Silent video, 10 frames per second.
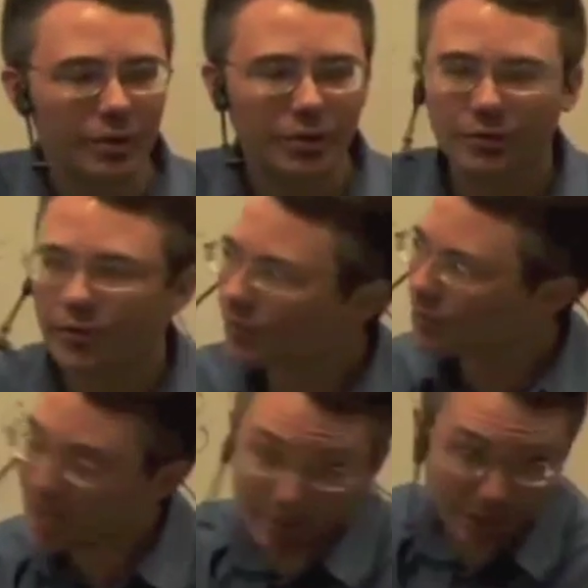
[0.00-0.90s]
if you're
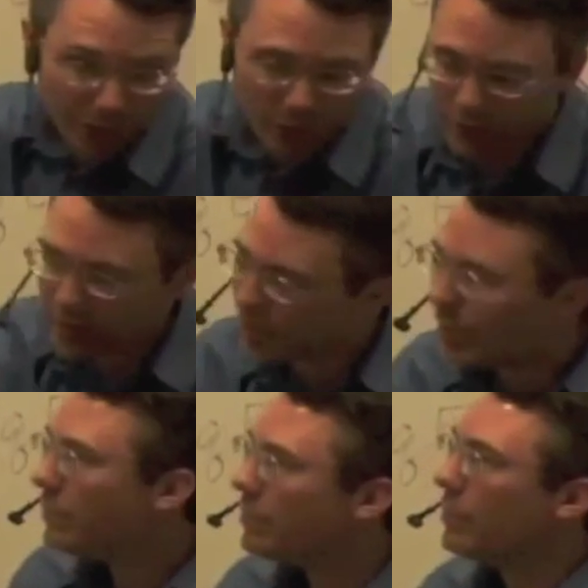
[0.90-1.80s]
talking about solar
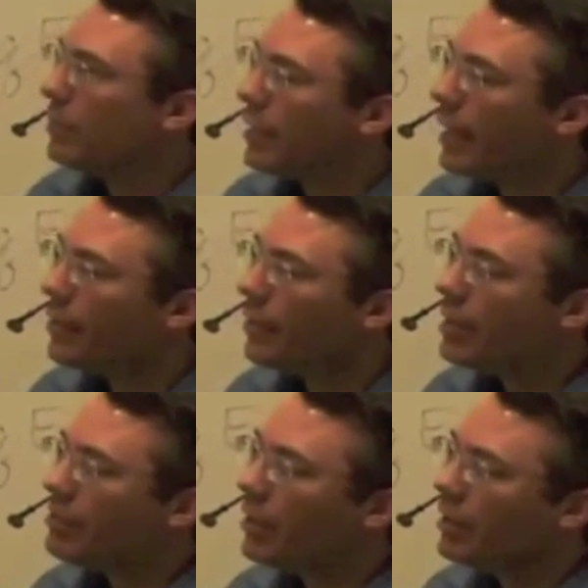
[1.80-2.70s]
energy, again, the
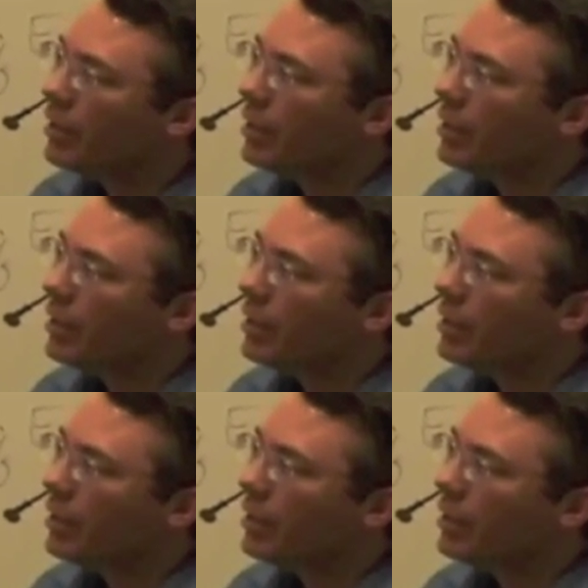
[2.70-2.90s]
theme here,